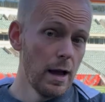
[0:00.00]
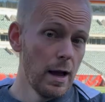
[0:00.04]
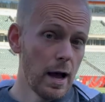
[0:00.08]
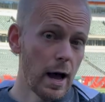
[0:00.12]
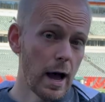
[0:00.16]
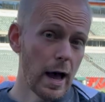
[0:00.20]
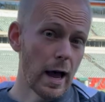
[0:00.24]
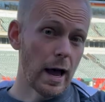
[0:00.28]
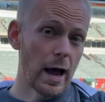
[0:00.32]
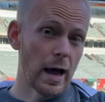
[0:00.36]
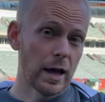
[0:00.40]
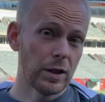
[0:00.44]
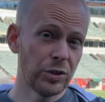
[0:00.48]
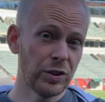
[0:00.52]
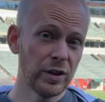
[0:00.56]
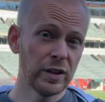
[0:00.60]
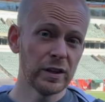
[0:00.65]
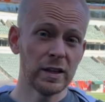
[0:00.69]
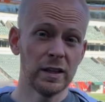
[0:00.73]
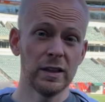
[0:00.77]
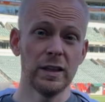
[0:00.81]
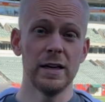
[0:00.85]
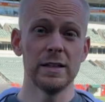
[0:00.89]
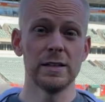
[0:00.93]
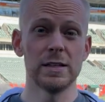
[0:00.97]
I, I, think
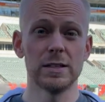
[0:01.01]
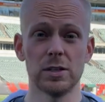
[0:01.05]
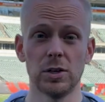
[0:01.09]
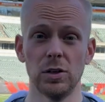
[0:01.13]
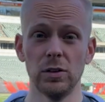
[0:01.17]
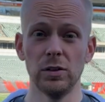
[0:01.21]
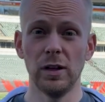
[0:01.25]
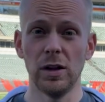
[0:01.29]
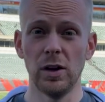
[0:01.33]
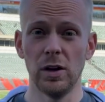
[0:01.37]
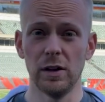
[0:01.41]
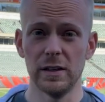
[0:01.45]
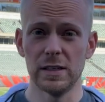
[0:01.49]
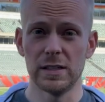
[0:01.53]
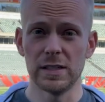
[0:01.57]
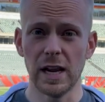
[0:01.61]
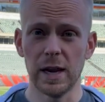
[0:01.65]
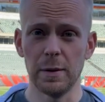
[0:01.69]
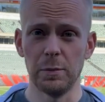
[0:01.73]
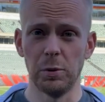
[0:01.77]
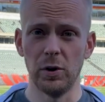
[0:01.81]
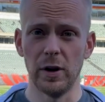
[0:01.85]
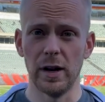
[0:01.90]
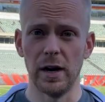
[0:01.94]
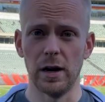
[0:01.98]
that that's certainly on the
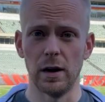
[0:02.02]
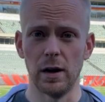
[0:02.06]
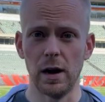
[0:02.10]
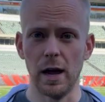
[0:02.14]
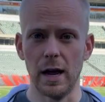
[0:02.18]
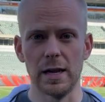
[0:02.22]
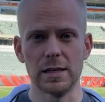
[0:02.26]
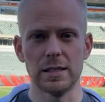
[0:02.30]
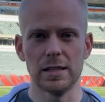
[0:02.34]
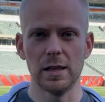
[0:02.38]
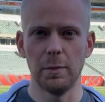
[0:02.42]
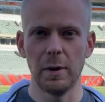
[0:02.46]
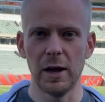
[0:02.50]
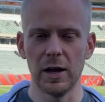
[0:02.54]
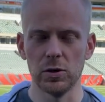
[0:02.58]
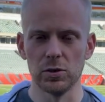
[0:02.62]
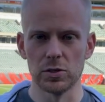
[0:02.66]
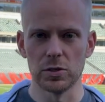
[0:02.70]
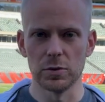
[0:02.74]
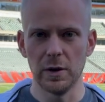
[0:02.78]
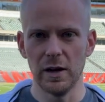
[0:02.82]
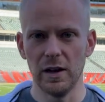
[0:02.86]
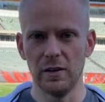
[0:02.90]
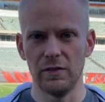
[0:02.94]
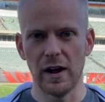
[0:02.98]
table here as the
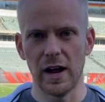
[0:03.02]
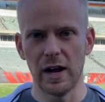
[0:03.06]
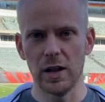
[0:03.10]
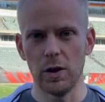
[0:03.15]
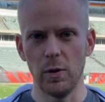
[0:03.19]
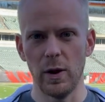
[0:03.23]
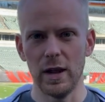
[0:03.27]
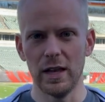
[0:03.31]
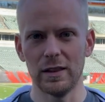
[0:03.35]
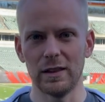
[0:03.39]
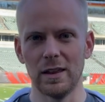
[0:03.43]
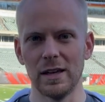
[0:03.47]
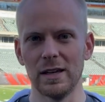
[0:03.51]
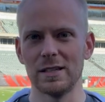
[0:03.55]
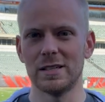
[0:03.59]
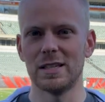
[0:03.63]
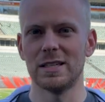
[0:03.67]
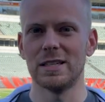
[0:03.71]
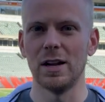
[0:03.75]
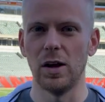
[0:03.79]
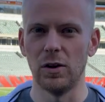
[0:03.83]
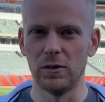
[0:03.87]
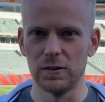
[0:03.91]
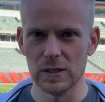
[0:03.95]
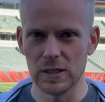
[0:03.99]
Bengals reevaluate things,
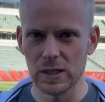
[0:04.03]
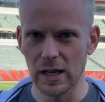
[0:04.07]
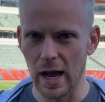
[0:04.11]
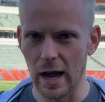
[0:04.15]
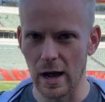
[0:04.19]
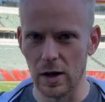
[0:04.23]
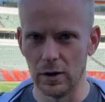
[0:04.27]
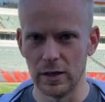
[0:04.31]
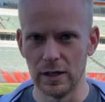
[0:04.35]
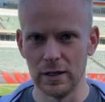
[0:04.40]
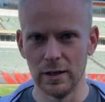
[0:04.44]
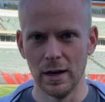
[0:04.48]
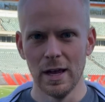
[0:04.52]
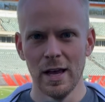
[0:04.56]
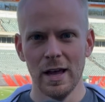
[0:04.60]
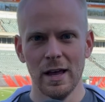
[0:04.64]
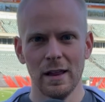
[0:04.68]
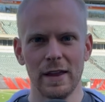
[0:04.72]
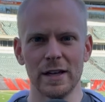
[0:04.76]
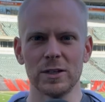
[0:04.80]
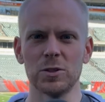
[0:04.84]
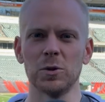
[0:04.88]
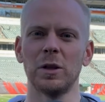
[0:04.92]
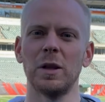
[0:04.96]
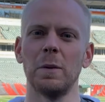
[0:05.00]
self scout, and
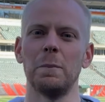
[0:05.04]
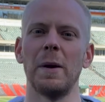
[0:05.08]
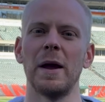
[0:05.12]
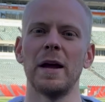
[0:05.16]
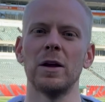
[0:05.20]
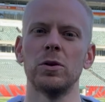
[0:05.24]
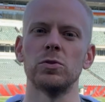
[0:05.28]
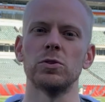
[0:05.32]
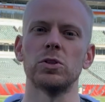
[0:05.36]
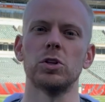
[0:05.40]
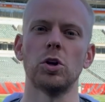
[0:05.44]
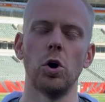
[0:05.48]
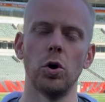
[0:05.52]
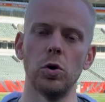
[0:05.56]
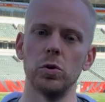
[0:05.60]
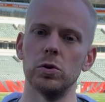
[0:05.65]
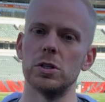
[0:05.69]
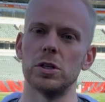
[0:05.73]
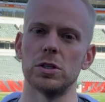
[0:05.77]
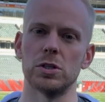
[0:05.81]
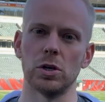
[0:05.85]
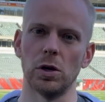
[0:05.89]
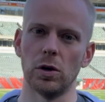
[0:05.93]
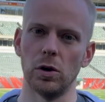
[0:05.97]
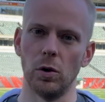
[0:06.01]
that's what the Bengals
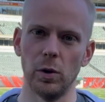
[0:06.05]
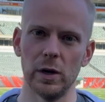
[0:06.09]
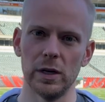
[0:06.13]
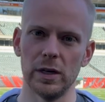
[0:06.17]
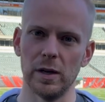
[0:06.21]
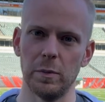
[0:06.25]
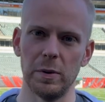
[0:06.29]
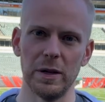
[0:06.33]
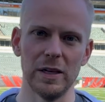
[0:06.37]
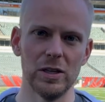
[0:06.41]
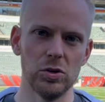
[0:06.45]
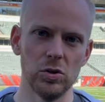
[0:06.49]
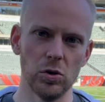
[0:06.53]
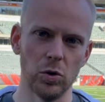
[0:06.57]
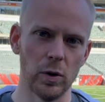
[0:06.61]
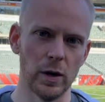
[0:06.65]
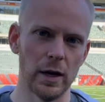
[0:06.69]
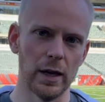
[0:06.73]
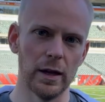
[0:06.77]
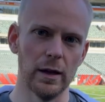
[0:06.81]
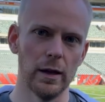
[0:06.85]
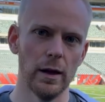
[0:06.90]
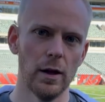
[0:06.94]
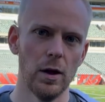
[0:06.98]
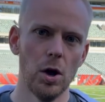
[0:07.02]
coaches are going to be
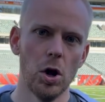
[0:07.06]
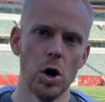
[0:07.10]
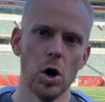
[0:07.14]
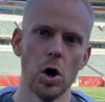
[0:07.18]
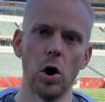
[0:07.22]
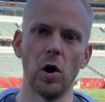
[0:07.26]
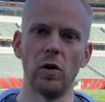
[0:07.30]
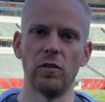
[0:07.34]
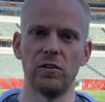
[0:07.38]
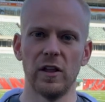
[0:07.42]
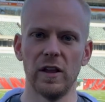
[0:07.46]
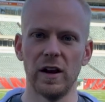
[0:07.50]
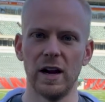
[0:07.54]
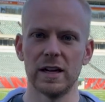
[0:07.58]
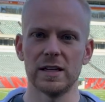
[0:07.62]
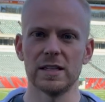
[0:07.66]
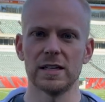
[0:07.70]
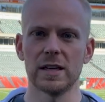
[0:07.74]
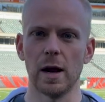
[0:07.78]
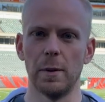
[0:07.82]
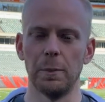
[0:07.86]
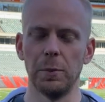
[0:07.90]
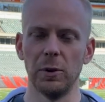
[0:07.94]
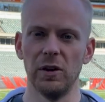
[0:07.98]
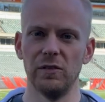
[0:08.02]
doing over the next
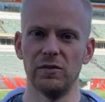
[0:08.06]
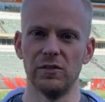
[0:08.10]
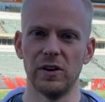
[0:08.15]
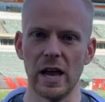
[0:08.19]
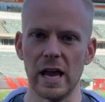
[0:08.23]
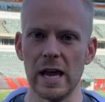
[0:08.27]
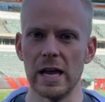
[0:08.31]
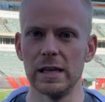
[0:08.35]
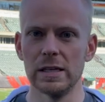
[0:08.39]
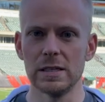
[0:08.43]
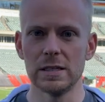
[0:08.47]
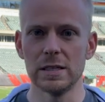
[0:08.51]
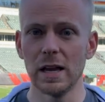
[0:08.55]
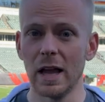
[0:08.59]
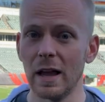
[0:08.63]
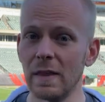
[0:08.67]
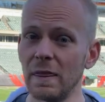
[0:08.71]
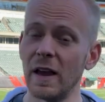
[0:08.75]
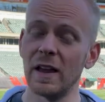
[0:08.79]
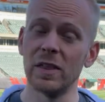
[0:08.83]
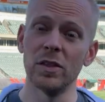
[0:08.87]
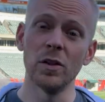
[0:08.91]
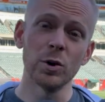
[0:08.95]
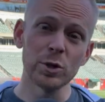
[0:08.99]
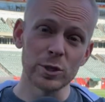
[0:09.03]
couple of days. And
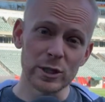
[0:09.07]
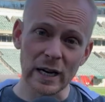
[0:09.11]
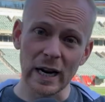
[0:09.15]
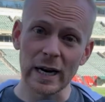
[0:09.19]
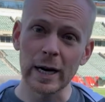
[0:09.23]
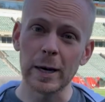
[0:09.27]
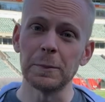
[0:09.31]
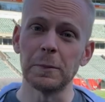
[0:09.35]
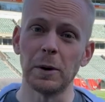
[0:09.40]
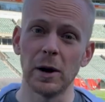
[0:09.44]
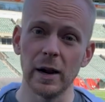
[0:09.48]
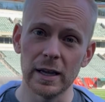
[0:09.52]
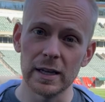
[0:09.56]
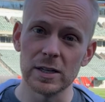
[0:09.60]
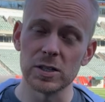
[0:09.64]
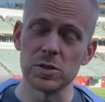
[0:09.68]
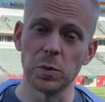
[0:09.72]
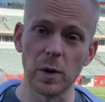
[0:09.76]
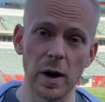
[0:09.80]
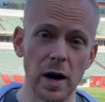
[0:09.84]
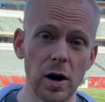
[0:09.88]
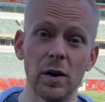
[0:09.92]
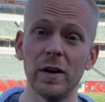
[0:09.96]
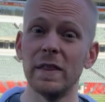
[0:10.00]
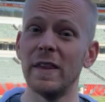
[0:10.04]
then they'll take a break as
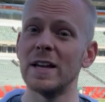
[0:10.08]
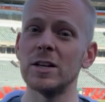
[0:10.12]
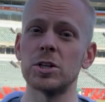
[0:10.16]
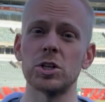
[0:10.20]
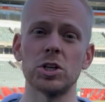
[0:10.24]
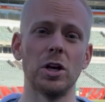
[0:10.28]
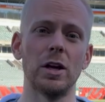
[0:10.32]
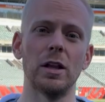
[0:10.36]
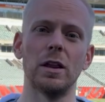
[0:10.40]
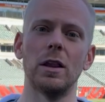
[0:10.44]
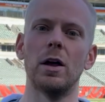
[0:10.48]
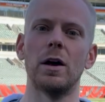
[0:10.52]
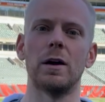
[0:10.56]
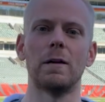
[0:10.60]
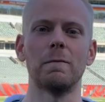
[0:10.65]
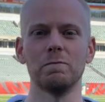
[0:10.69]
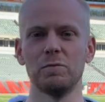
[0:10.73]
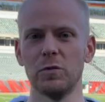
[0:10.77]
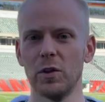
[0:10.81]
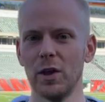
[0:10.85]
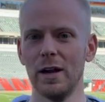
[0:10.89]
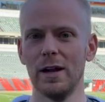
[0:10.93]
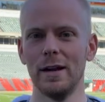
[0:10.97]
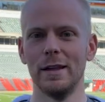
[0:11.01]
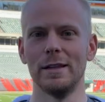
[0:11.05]
well, and they should. Look,
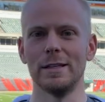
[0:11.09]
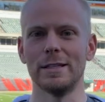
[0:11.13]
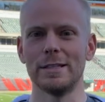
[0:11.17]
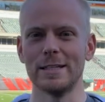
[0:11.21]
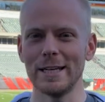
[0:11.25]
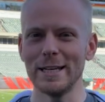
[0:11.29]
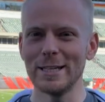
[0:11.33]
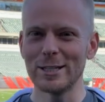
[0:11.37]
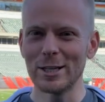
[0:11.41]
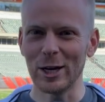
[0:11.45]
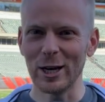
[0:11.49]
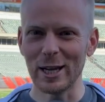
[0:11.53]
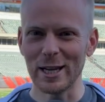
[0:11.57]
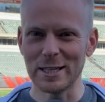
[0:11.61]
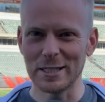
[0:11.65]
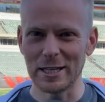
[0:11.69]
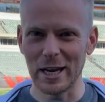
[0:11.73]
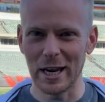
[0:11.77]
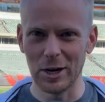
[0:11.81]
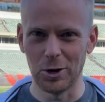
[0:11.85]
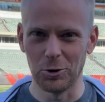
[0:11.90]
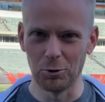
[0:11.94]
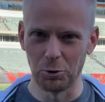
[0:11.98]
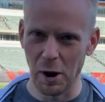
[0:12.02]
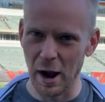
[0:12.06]
the season is
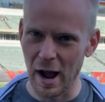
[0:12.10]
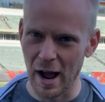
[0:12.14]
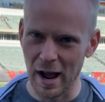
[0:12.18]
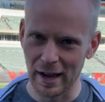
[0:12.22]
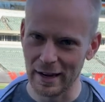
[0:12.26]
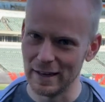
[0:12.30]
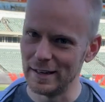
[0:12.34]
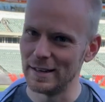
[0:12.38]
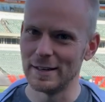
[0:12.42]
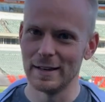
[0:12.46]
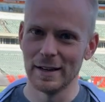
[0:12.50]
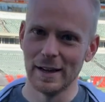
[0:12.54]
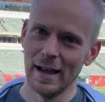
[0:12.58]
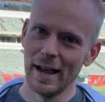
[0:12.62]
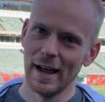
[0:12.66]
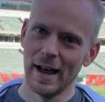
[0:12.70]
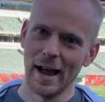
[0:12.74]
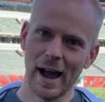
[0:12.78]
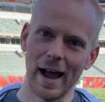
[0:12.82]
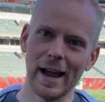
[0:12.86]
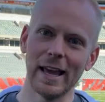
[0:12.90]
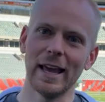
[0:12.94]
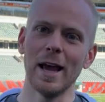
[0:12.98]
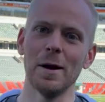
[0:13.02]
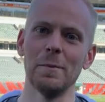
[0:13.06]
a grind.
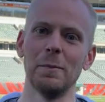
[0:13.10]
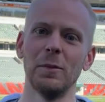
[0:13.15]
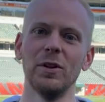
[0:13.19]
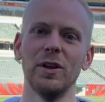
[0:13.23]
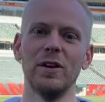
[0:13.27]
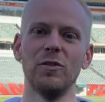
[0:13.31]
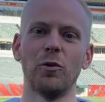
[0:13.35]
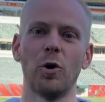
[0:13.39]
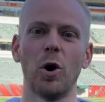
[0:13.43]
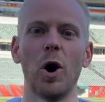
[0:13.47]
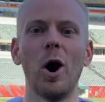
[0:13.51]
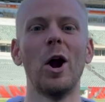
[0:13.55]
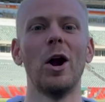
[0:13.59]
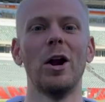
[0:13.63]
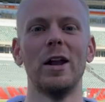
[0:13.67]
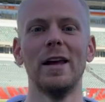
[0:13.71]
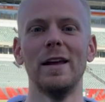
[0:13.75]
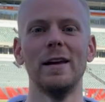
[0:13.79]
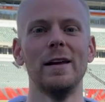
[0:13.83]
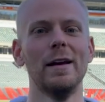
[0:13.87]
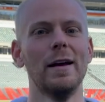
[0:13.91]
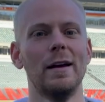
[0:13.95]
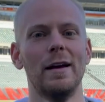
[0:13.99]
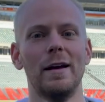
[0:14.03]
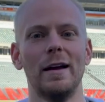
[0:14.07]
I can't believe we're
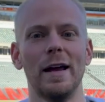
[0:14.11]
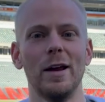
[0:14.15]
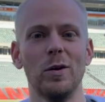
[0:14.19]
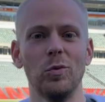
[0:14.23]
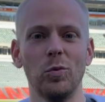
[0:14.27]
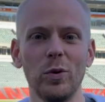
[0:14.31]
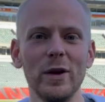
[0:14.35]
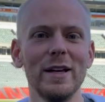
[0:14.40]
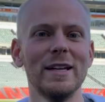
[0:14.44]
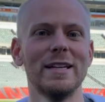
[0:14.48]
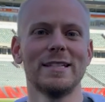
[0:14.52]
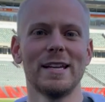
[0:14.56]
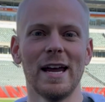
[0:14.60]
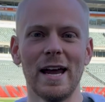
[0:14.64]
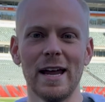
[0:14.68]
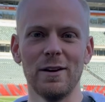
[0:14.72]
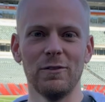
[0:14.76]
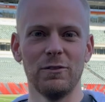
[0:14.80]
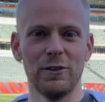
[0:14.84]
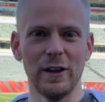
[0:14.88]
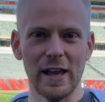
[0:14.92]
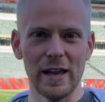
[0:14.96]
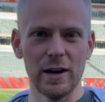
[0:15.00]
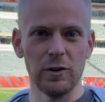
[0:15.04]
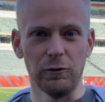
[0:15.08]
already in week 10
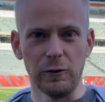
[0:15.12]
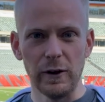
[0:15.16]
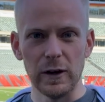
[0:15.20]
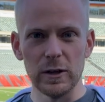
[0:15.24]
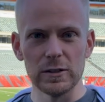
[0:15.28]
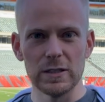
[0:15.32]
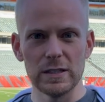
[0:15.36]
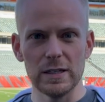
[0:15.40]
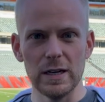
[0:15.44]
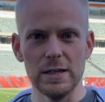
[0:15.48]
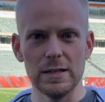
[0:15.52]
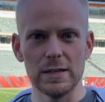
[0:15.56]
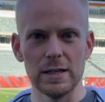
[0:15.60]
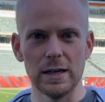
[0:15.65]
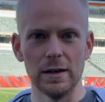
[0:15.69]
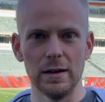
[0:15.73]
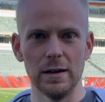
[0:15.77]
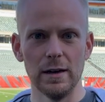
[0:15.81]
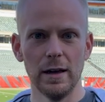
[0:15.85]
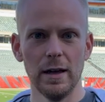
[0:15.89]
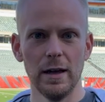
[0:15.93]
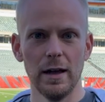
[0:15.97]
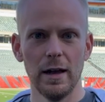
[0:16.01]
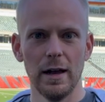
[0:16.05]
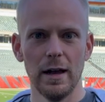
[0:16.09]
of the NFL season.
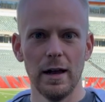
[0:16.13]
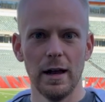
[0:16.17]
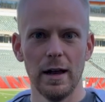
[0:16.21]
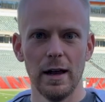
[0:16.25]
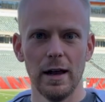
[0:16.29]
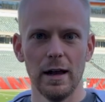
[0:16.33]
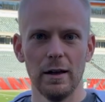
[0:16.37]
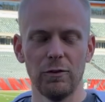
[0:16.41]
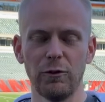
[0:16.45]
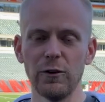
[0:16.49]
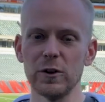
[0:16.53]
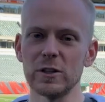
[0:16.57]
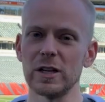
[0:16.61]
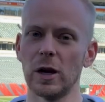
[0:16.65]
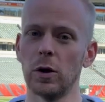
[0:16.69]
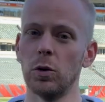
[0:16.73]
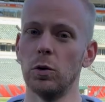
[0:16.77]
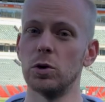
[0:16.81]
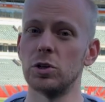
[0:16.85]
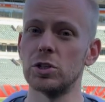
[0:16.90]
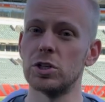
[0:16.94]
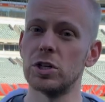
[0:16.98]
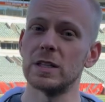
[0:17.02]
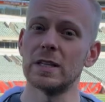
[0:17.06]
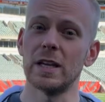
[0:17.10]
Feels like we
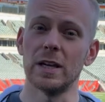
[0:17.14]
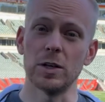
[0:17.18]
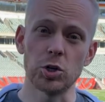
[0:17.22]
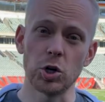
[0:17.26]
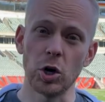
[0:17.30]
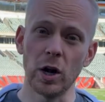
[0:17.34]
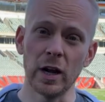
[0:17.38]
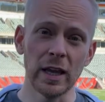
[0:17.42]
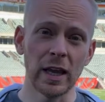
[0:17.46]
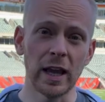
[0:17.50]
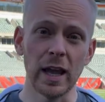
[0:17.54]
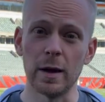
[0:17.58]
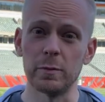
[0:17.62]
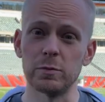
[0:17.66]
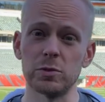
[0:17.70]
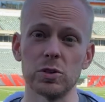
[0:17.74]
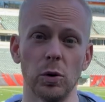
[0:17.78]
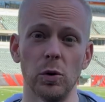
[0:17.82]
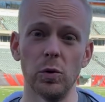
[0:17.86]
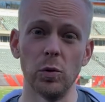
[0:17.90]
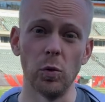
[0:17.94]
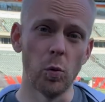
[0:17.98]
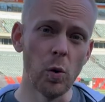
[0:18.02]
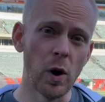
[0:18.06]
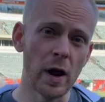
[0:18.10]
were just at training camp. So,
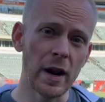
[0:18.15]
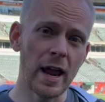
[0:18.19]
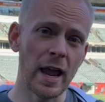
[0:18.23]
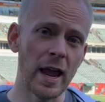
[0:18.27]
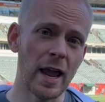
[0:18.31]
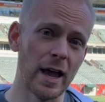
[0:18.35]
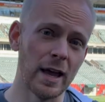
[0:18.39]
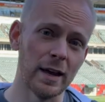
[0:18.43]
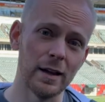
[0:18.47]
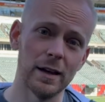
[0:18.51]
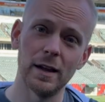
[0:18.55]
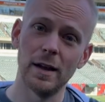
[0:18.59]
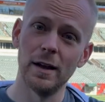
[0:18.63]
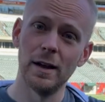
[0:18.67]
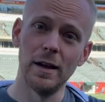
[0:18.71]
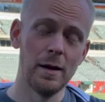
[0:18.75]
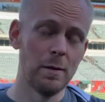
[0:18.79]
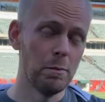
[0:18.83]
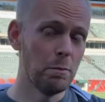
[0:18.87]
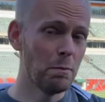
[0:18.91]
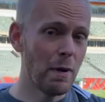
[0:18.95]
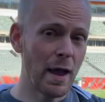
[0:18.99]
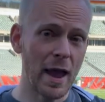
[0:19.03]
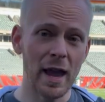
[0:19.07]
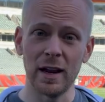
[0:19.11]
on one hand,
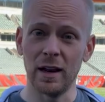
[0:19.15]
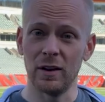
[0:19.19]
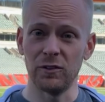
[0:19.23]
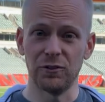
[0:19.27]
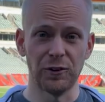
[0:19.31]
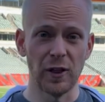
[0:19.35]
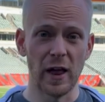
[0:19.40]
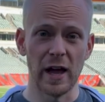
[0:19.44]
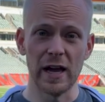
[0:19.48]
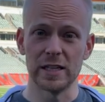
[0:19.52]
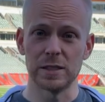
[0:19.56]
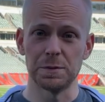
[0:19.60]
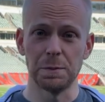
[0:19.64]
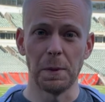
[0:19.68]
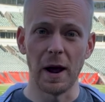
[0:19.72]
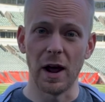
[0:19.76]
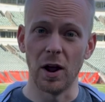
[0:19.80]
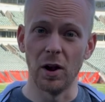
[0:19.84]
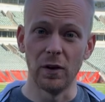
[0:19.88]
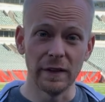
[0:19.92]
man, it flies by.